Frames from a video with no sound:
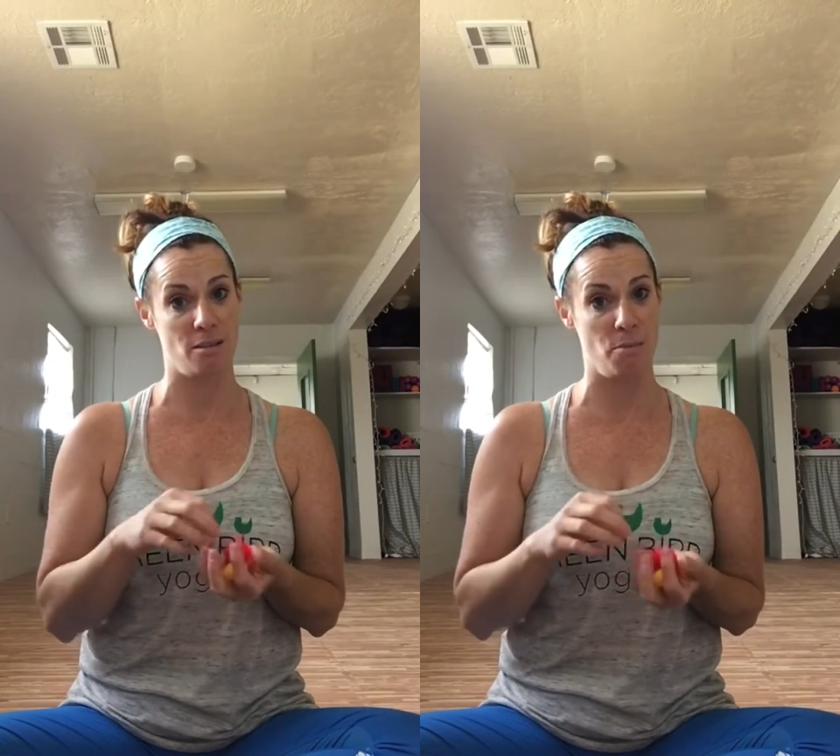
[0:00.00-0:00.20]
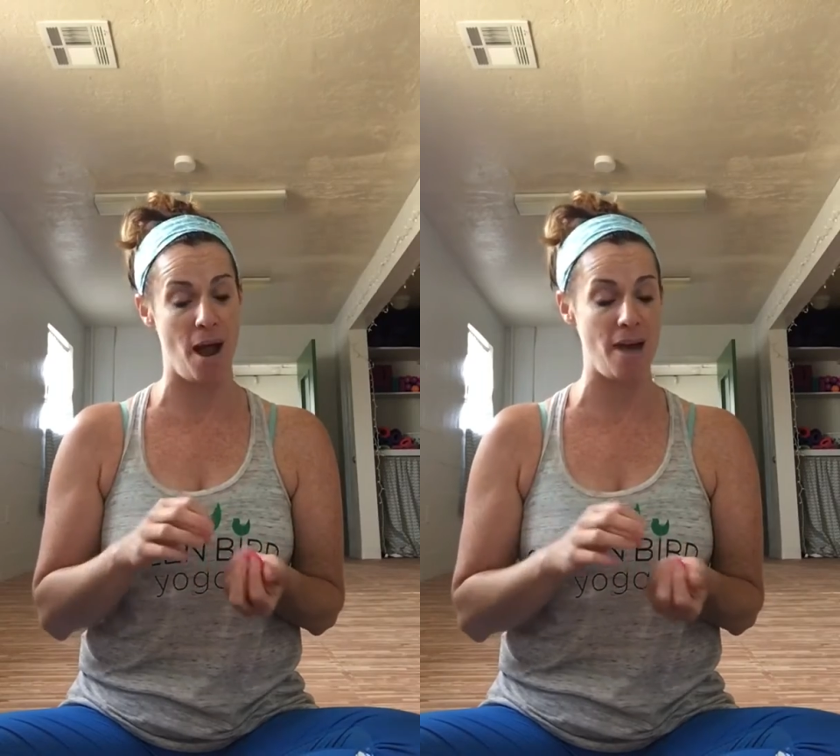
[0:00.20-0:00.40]

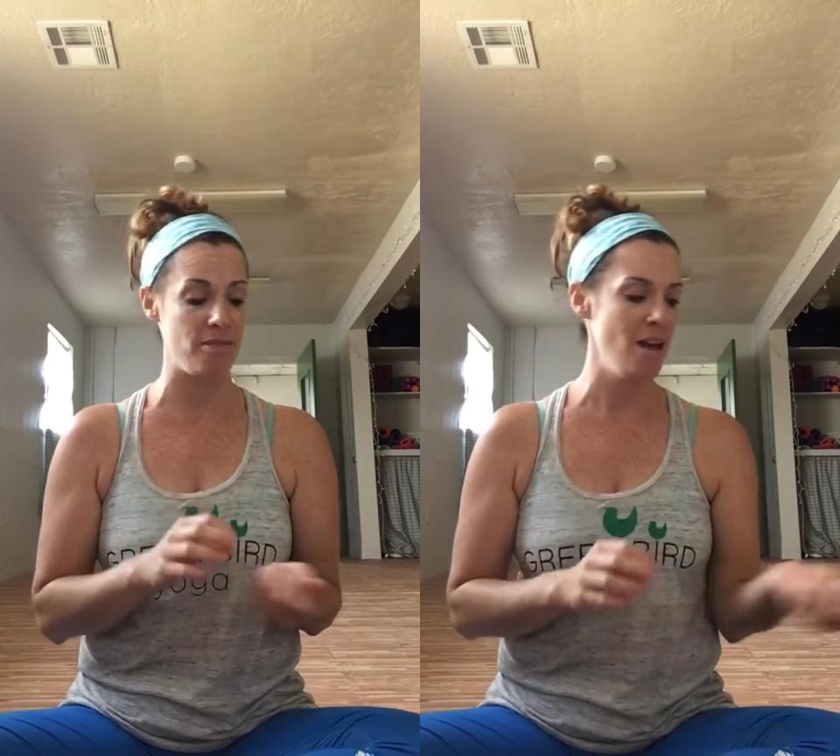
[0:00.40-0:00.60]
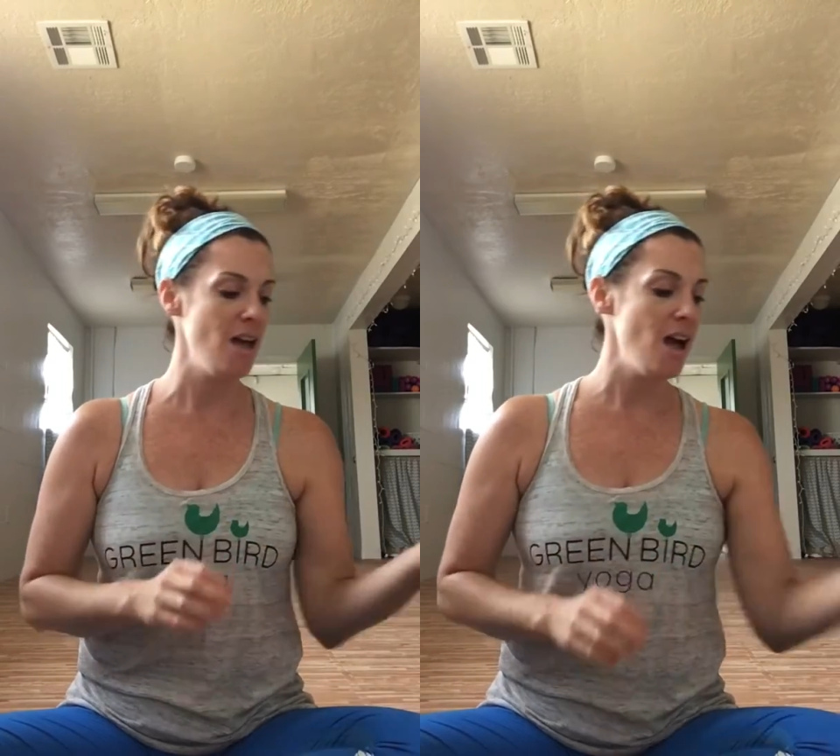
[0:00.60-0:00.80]
the breath.
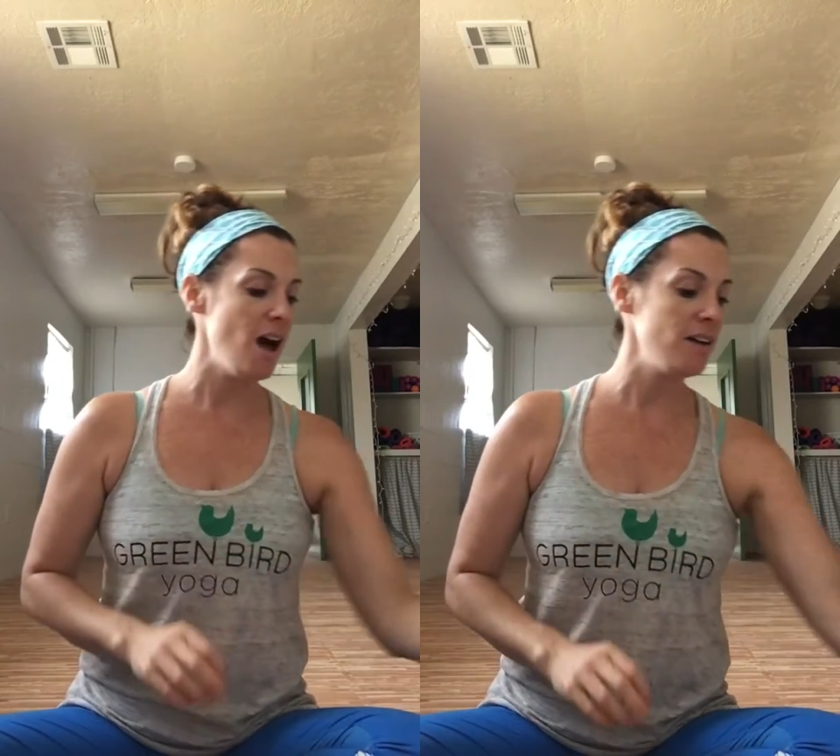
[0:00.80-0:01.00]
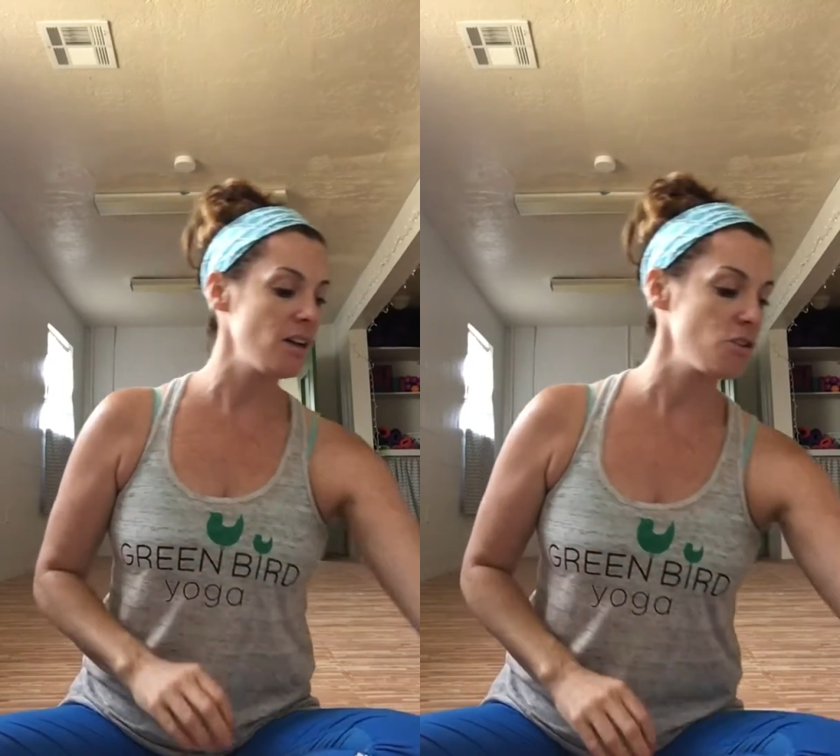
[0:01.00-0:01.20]

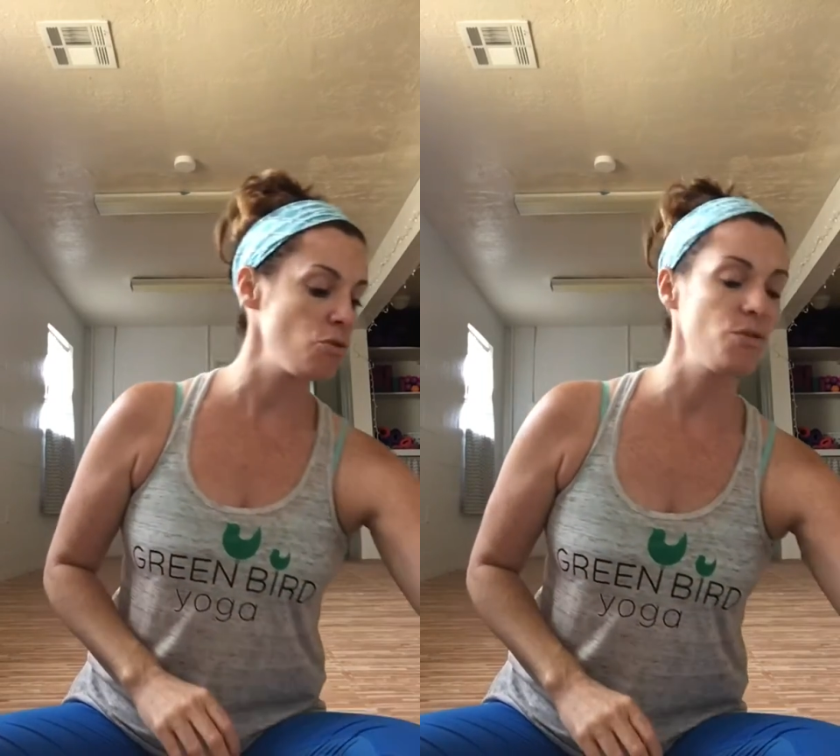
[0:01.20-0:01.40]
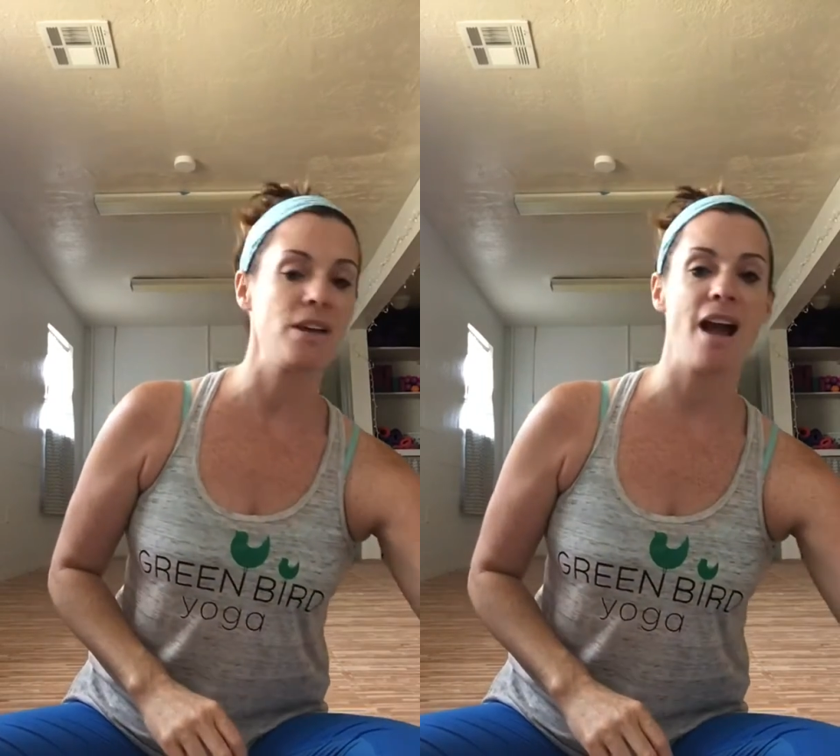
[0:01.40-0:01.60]
Another
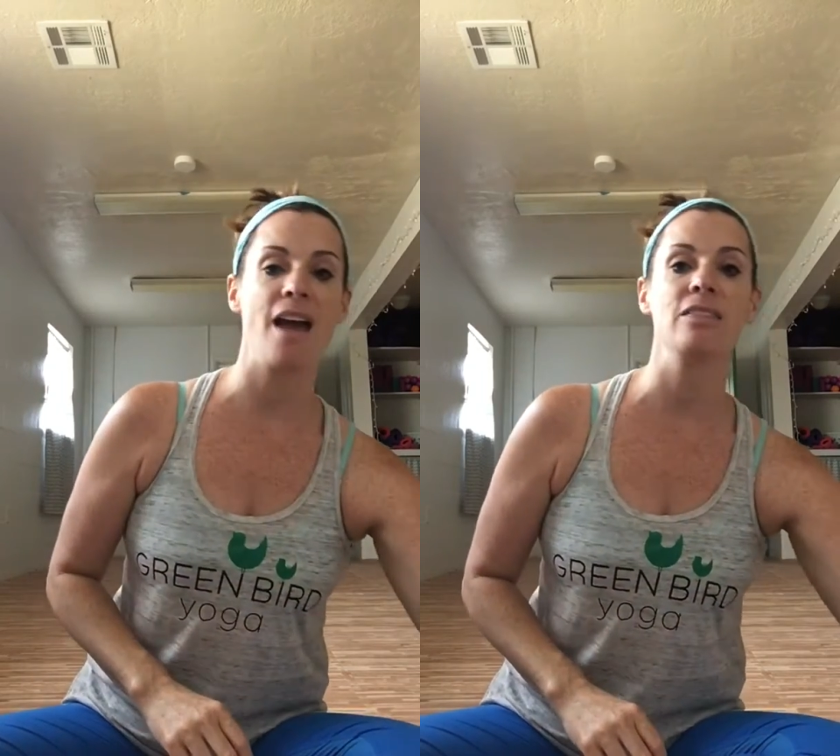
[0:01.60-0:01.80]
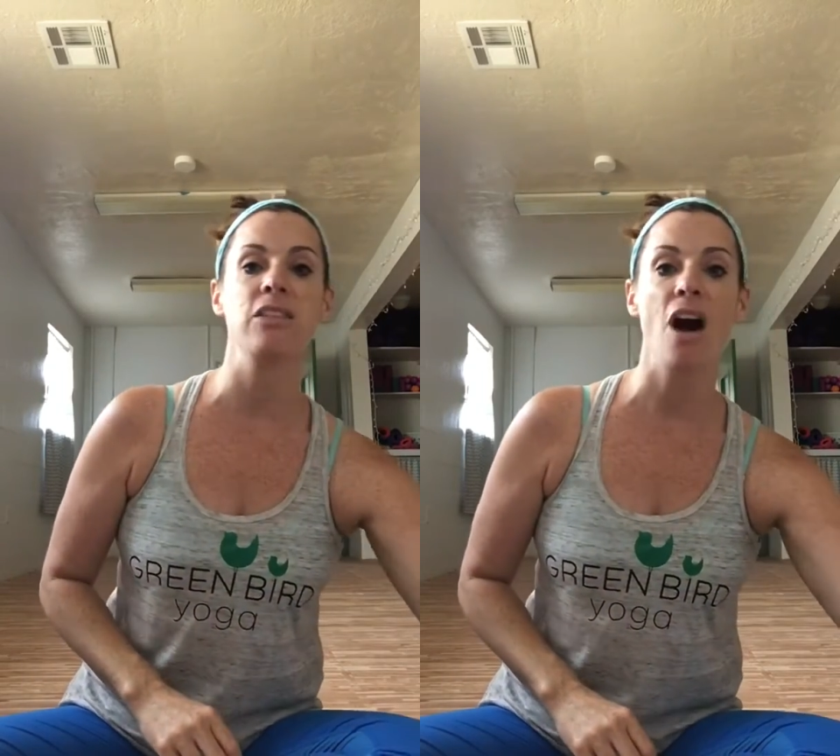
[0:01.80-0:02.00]
cool thing
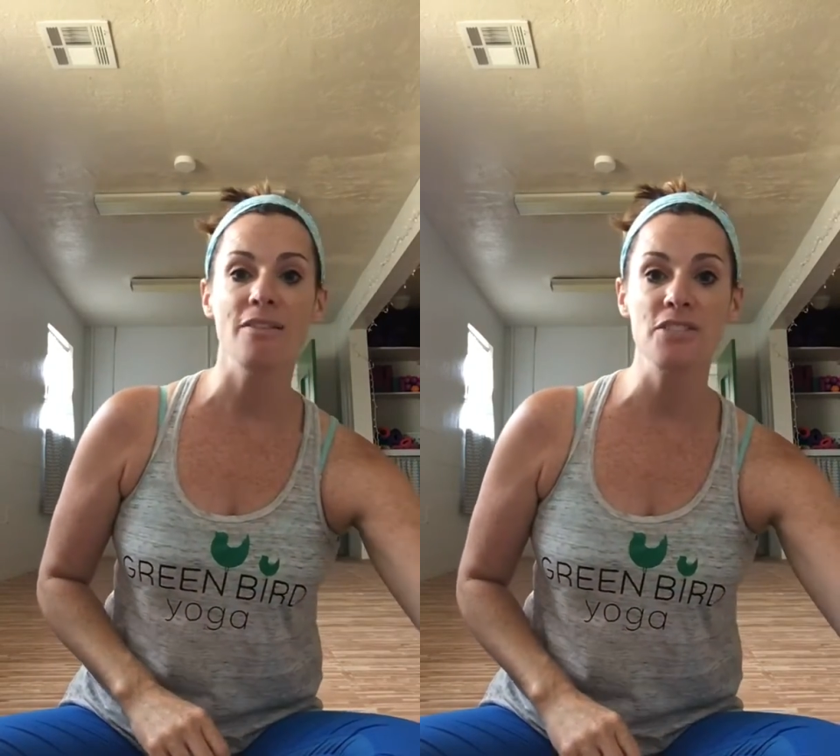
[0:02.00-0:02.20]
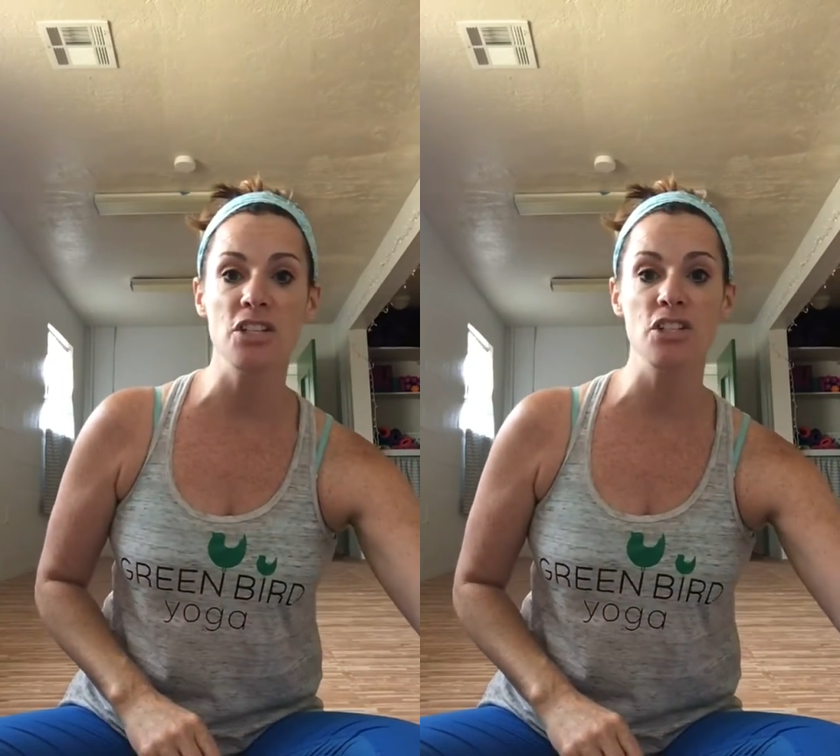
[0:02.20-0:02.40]
I
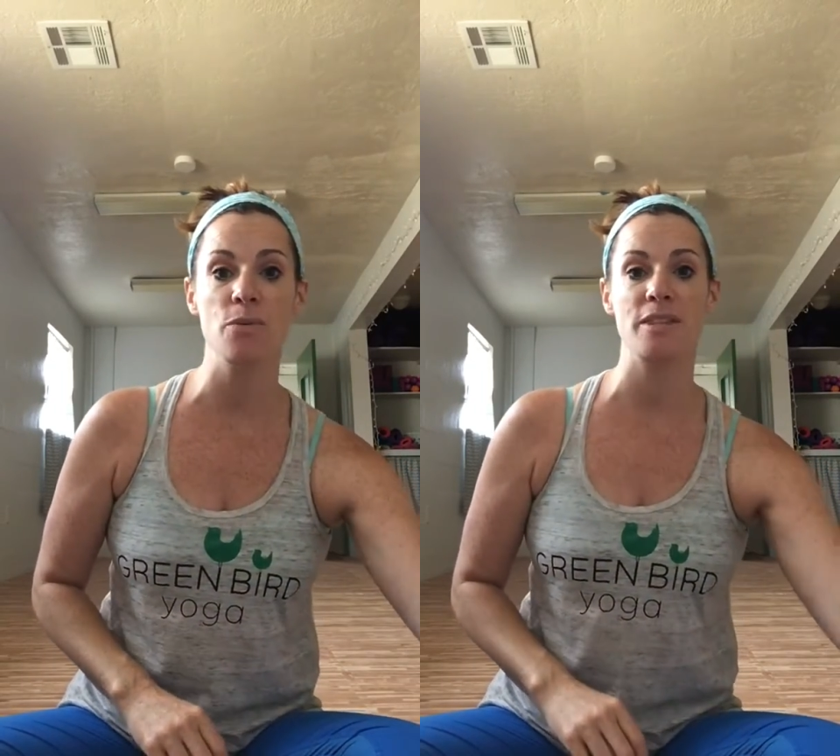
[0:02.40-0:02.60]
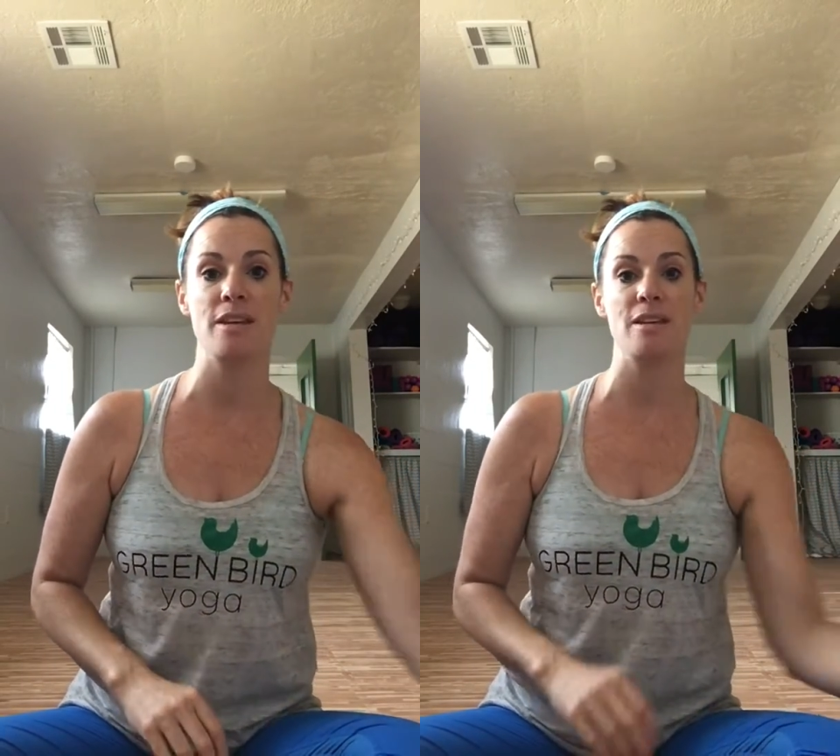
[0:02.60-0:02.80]
love to do
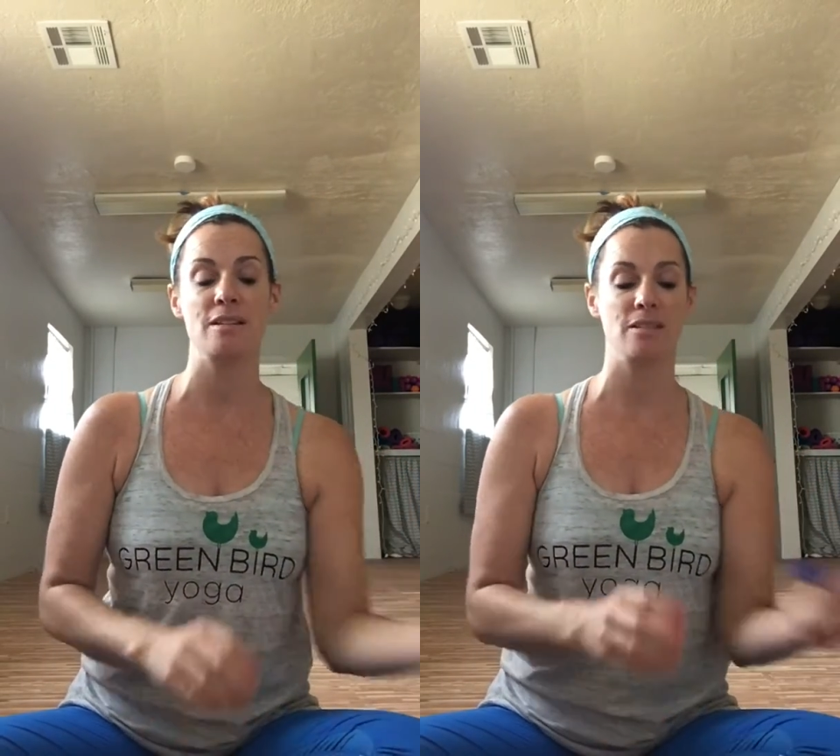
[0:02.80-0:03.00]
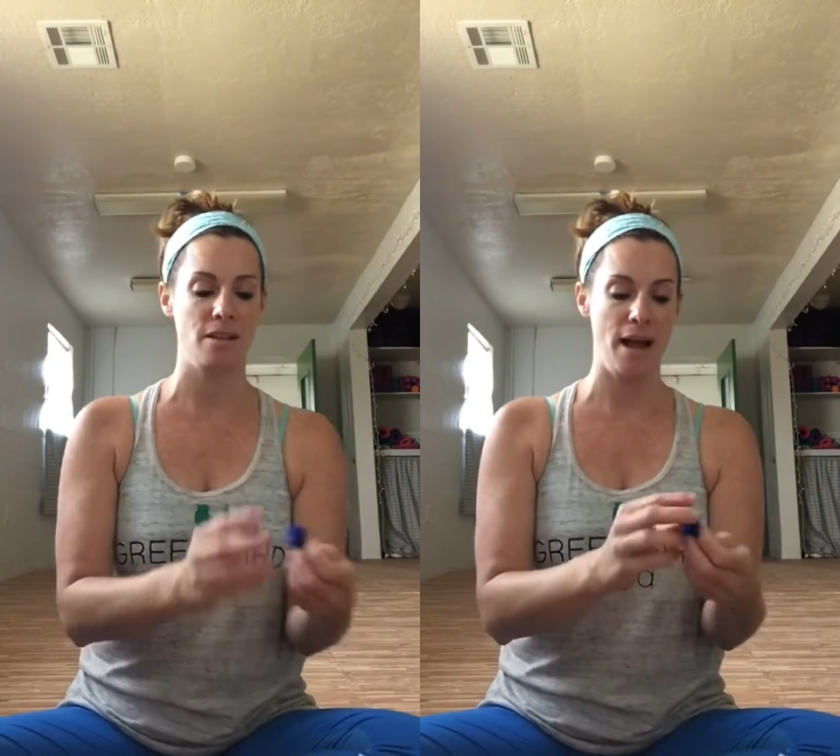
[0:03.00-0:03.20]
with
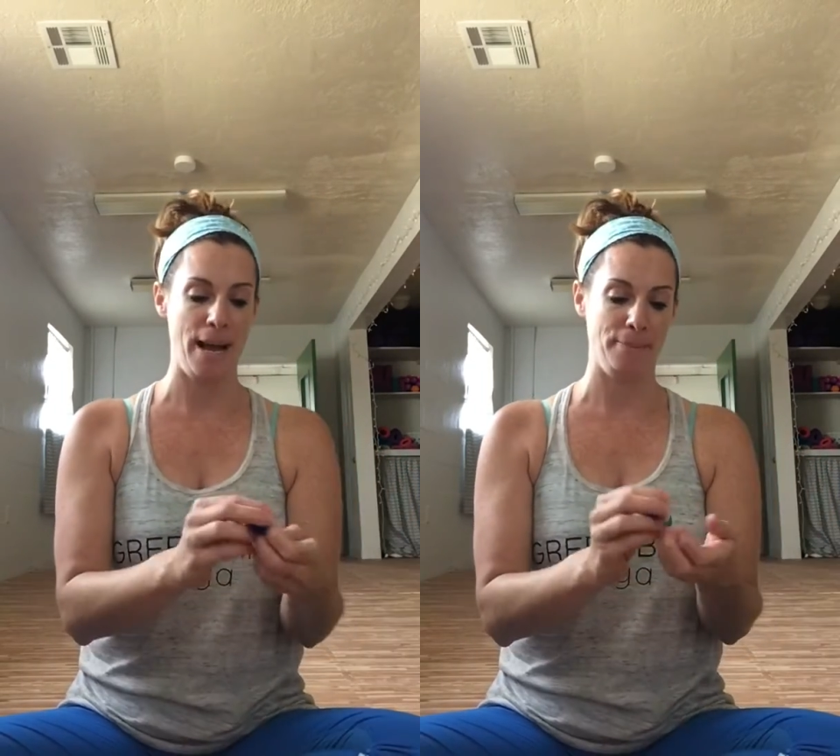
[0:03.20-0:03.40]
these